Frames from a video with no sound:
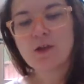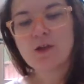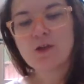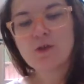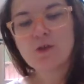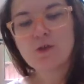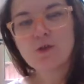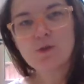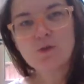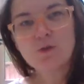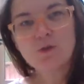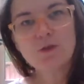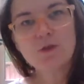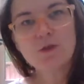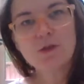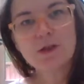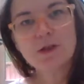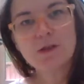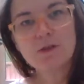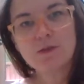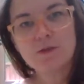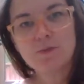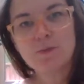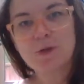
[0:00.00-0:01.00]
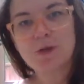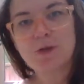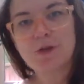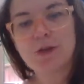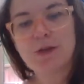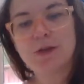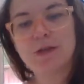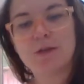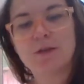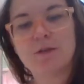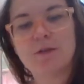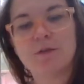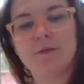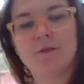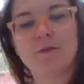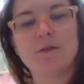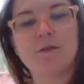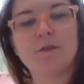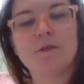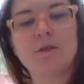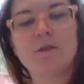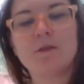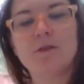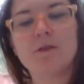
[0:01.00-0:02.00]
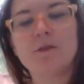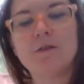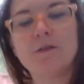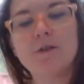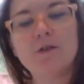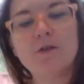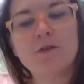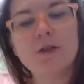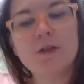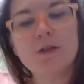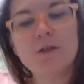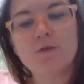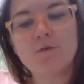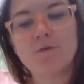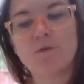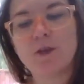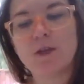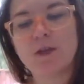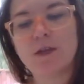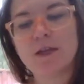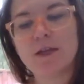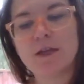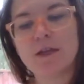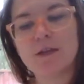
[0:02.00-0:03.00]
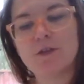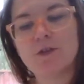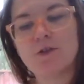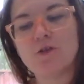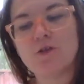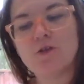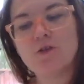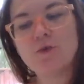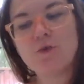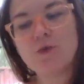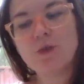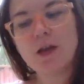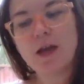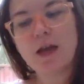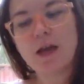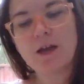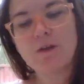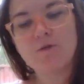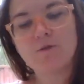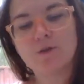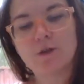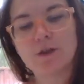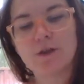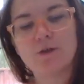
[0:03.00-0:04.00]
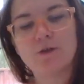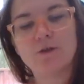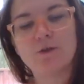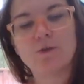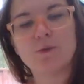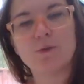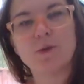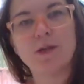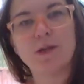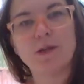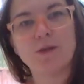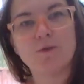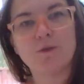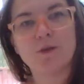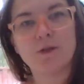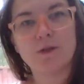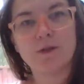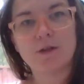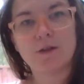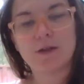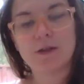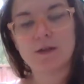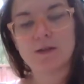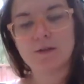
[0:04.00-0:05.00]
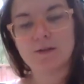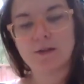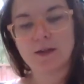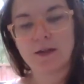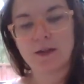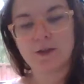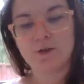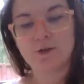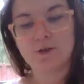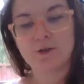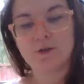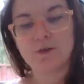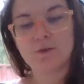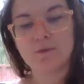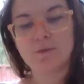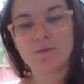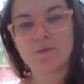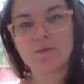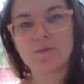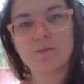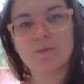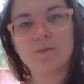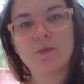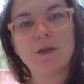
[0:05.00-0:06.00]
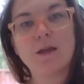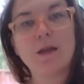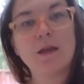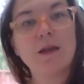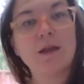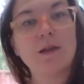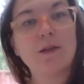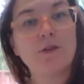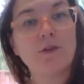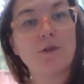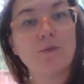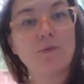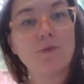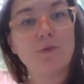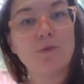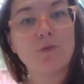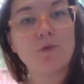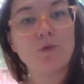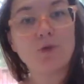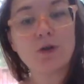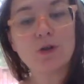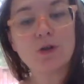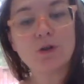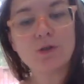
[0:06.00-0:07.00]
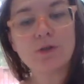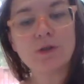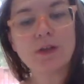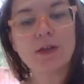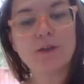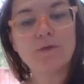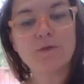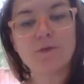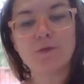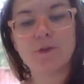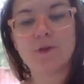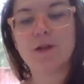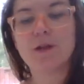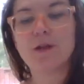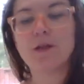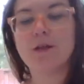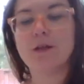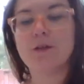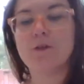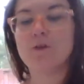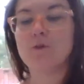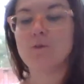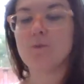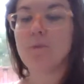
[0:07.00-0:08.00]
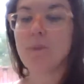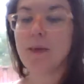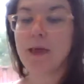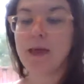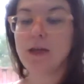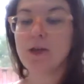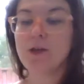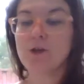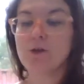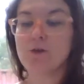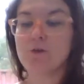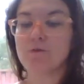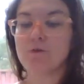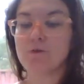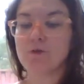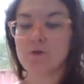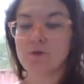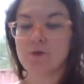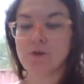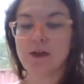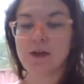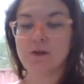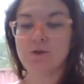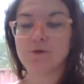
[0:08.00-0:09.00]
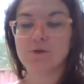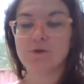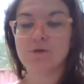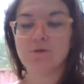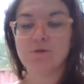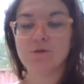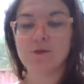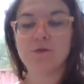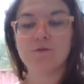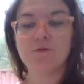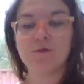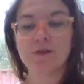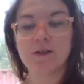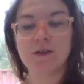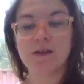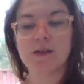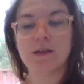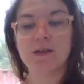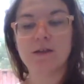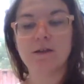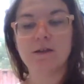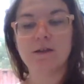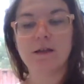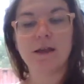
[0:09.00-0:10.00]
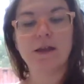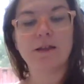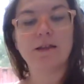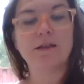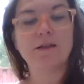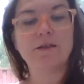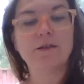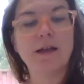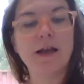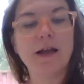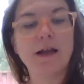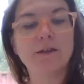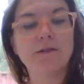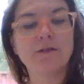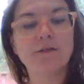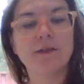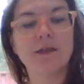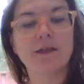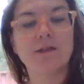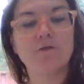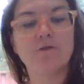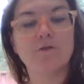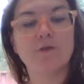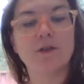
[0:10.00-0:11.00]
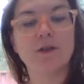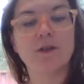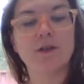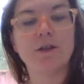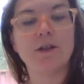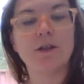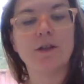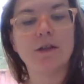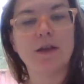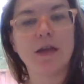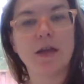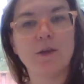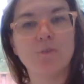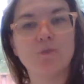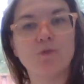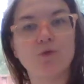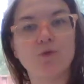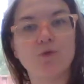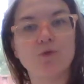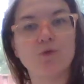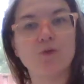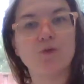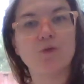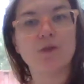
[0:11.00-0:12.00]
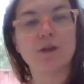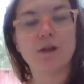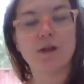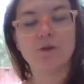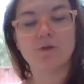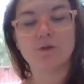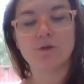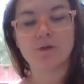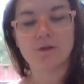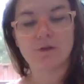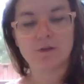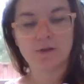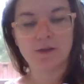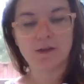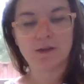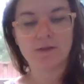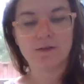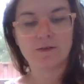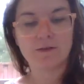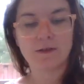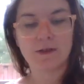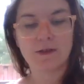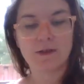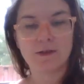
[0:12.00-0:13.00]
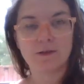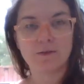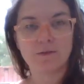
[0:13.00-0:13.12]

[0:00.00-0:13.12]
Houston experienced serious flooding in the 2.5 years we lived in the container. The Memorial Day flood in May of 2015 and the Tax Day flood in April 2016.